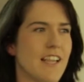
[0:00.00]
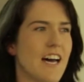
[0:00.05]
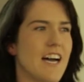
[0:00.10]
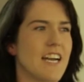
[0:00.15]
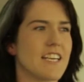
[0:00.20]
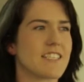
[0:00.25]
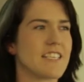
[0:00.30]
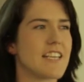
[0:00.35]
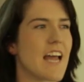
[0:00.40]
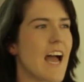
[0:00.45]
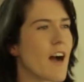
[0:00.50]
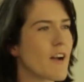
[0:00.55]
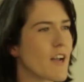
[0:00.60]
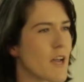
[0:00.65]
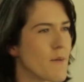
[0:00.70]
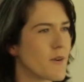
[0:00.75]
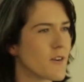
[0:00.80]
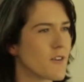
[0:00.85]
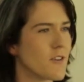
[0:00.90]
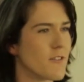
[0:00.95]
lies in how
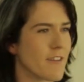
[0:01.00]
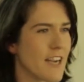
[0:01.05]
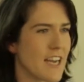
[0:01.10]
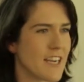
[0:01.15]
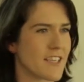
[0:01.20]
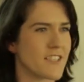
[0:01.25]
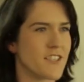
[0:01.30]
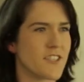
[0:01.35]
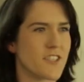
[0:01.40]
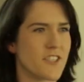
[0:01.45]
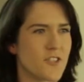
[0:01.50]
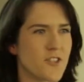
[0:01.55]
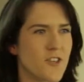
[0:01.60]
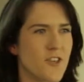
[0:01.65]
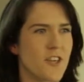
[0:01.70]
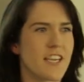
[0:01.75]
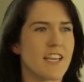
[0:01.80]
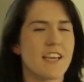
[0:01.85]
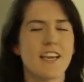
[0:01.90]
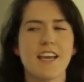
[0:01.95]
chemical reactions are
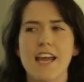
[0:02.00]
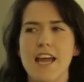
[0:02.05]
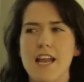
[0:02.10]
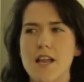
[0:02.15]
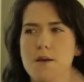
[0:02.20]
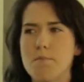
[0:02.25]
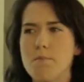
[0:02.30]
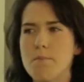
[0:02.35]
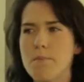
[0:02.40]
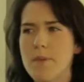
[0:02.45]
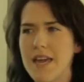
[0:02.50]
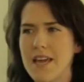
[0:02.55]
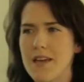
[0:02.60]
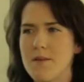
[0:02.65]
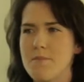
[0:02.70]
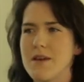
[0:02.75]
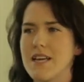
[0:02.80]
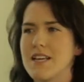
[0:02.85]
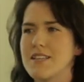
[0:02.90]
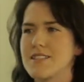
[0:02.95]
done in a
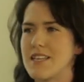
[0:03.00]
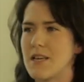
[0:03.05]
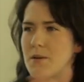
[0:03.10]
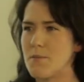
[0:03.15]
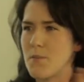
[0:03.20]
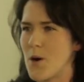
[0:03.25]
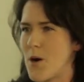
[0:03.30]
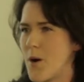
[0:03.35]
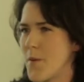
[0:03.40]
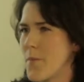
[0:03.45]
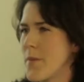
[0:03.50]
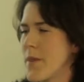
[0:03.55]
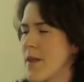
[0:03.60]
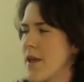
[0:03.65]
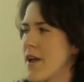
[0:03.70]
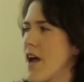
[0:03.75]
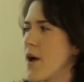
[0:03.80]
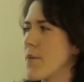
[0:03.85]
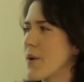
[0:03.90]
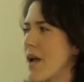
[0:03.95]
big mixing pot,
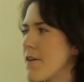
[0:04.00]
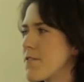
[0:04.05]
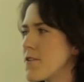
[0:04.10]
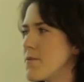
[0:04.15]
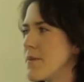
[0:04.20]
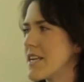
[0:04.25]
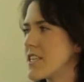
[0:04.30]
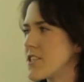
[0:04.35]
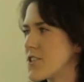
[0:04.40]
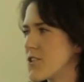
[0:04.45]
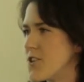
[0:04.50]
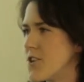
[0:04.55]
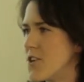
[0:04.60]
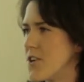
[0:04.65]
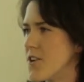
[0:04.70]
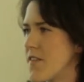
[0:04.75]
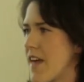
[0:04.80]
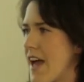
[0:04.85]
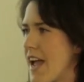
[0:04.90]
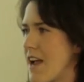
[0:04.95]
and we have to make
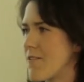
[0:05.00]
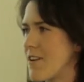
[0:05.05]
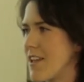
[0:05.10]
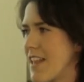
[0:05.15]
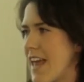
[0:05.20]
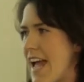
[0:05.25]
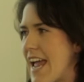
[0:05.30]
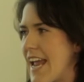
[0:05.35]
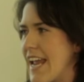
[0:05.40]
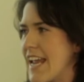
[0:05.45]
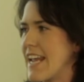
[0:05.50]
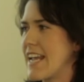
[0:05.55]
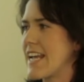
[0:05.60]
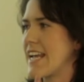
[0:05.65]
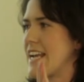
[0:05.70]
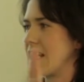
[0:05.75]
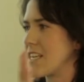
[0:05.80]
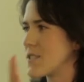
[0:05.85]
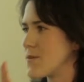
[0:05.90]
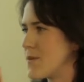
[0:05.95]
sure that aryl A
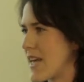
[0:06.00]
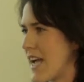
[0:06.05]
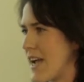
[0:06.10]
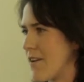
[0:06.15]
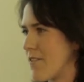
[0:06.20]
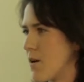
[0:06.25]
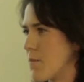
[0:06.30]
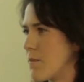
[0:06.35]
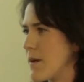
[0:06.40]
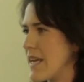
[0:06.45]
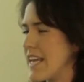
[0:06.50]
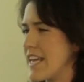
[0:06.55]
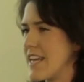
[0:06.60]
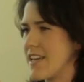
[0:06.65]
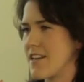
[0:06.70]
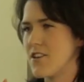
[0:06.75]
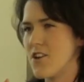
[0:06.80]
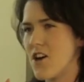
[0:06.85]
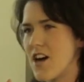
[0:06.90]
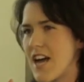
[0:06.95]
connects with aryl B,
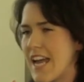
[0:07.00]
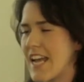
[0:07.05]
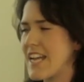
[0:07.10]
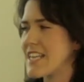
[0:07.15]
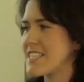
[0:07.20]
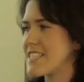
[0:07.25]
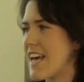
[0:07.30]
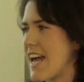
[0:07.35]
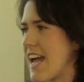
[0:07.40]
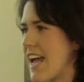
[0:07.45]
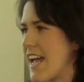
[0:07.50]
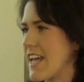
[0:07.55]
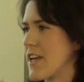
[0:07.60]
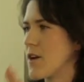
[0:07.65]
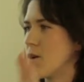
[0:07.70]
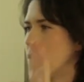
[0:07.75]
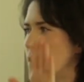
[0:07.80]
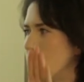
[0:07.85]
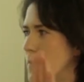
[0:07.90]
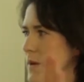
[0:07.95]
not A to A
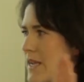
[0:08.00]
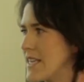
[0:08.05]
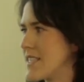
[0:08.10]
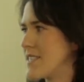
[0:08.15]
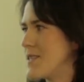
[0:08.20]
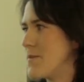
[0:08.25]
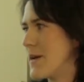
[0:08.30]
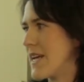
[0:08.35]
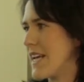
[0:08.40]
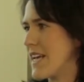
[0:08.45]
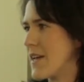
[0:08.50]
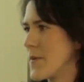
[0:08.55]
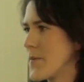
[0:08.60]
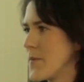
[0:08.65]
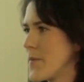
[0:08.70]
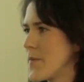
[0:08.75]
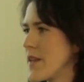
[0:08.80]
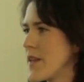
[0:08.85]
or B to B.